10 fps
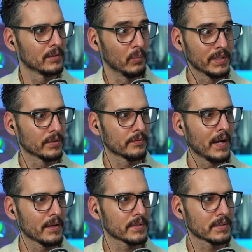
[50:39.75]
Windows
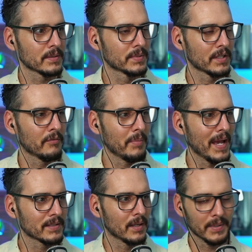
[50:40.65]
file system stuff
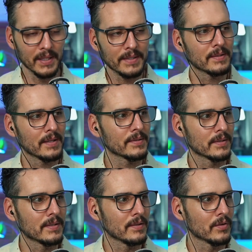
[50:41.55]
backed up unless it does a
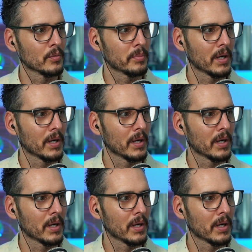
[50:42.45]
dedupe